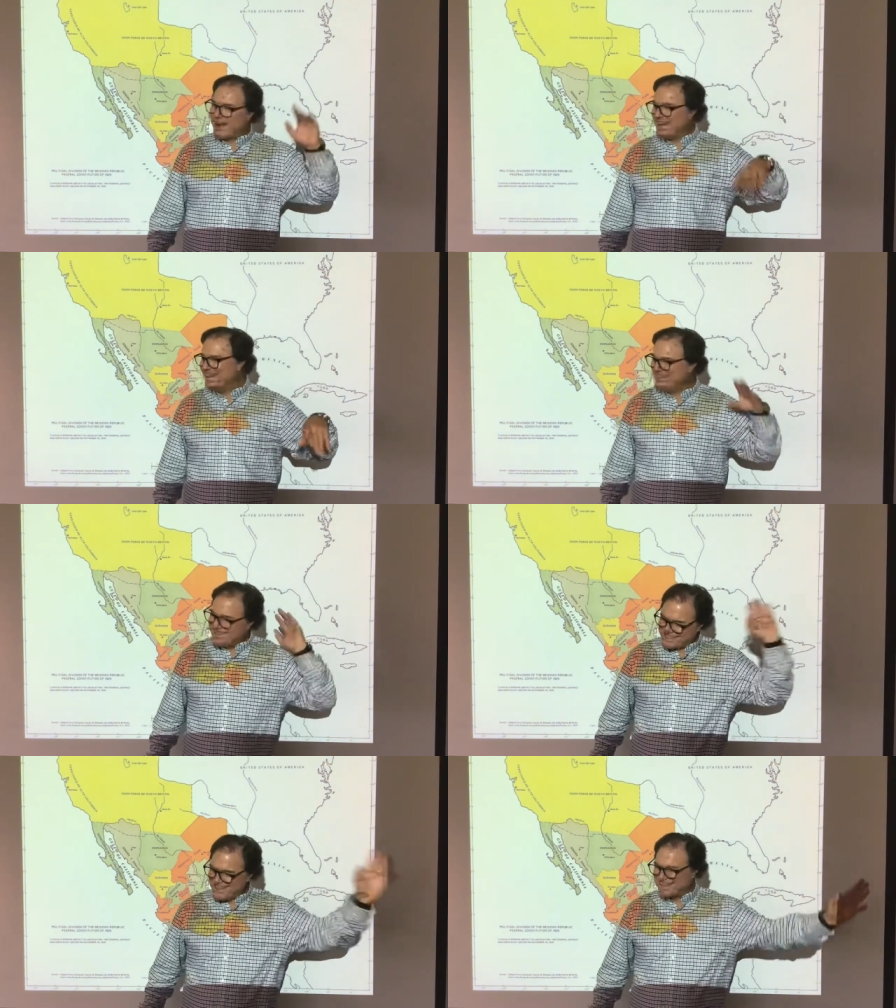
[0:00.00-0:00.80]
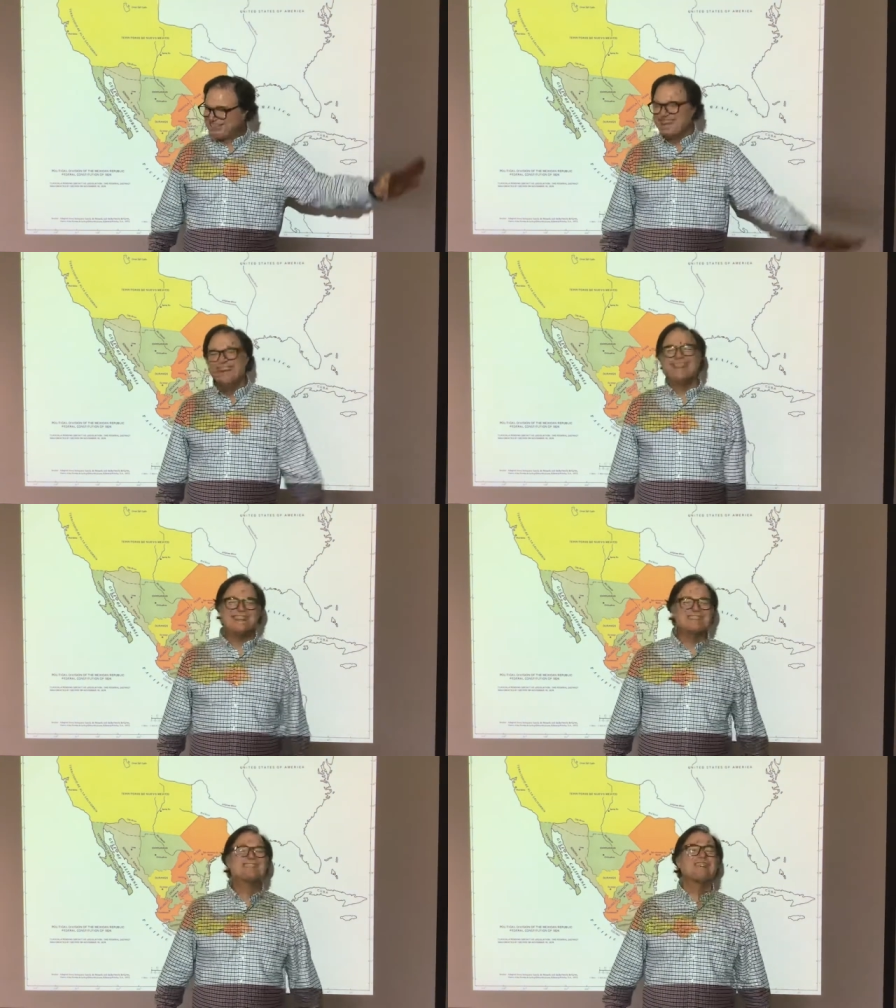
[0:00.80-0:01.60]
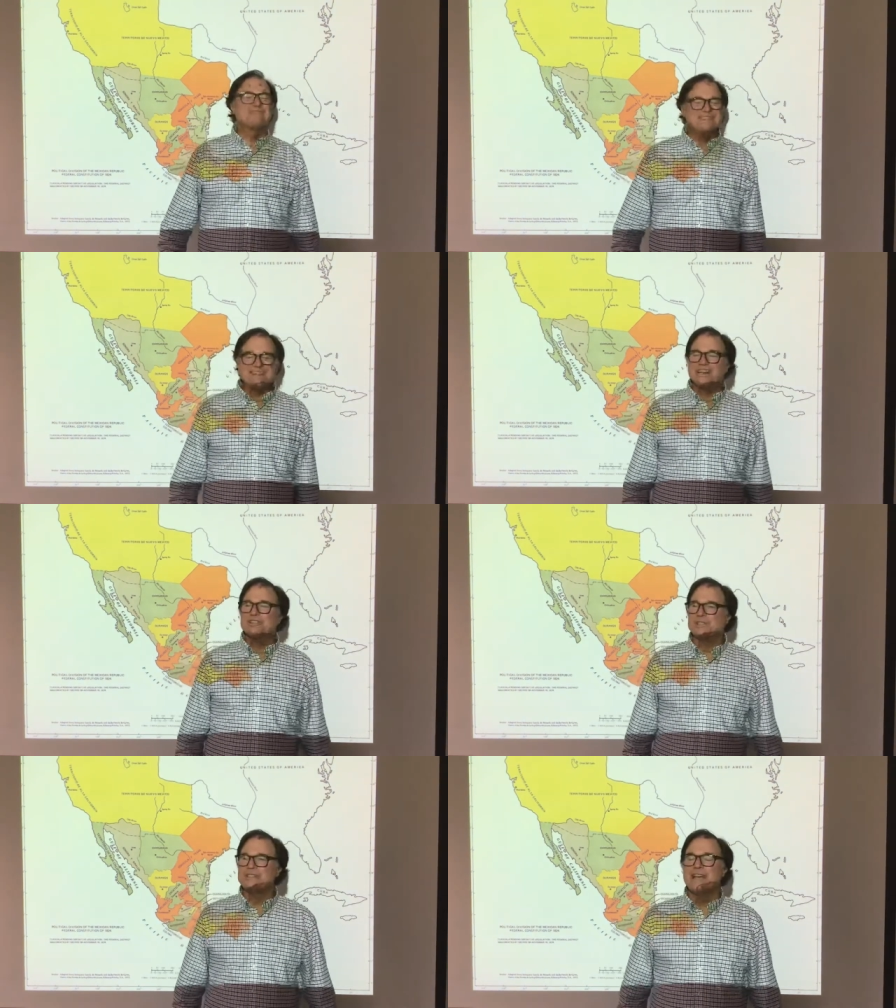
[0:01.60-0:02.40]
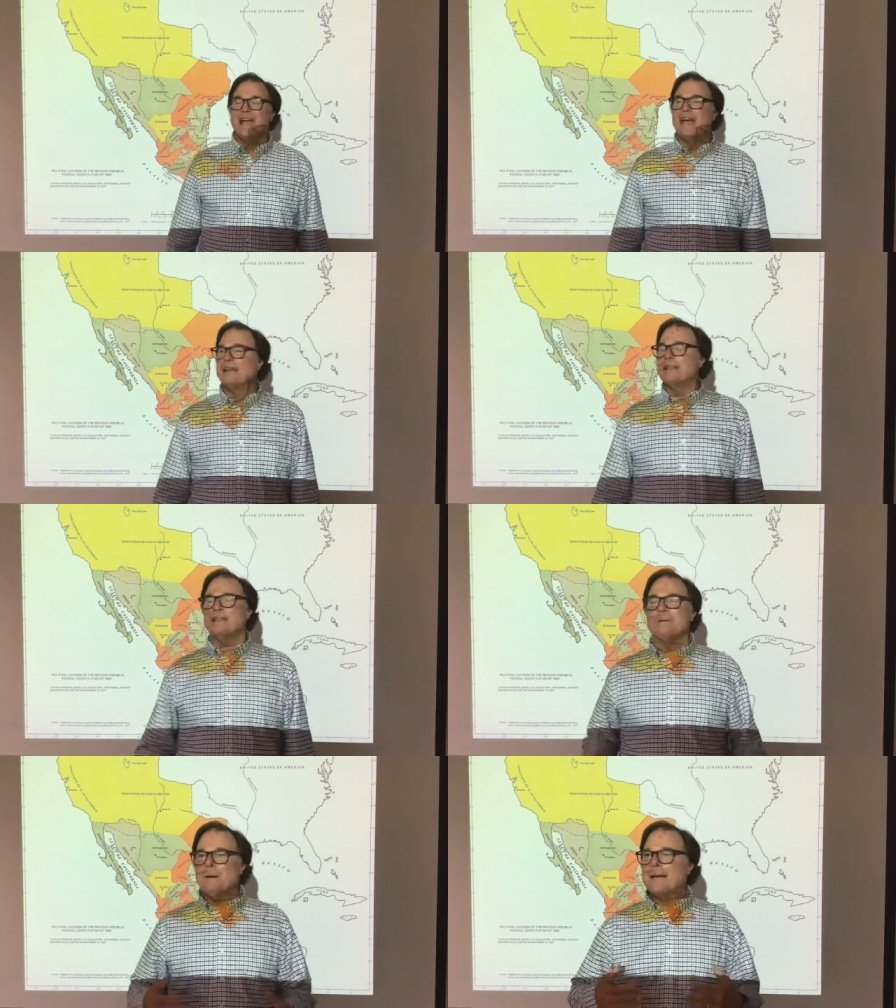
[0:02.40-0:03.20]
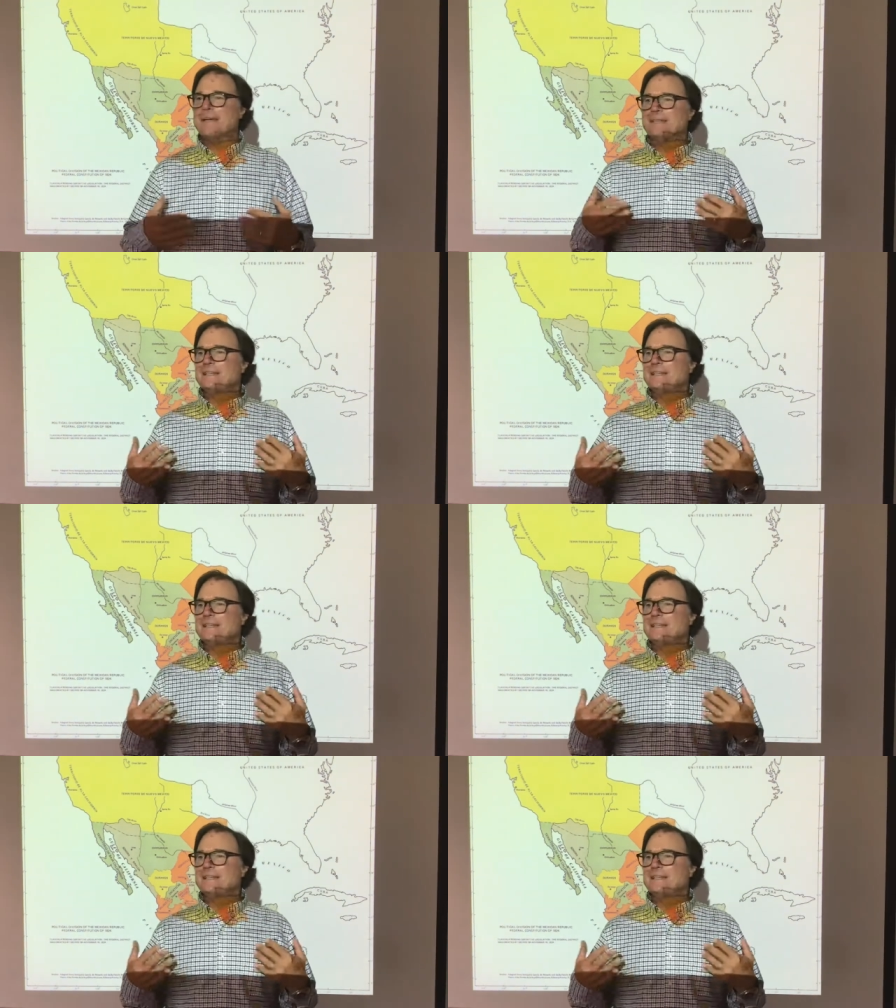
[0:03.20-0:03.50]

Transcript: islands. There's there's different territories. And you know, back in the